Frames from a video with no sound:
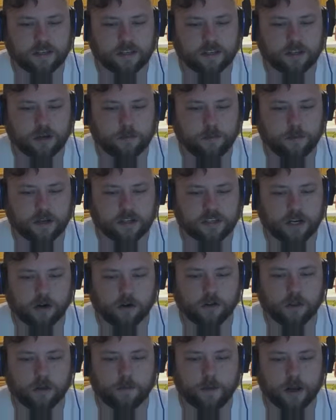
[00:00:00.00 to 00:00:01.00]
So you put 0
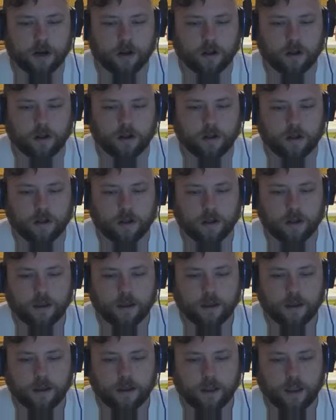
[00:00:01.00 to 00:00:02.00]
in the middle,
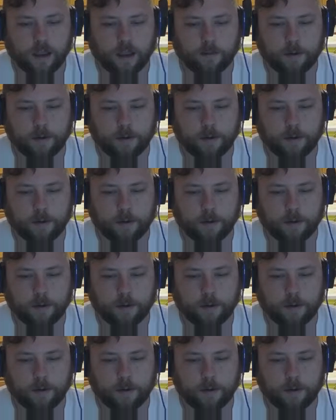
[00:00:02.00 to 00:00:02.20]
and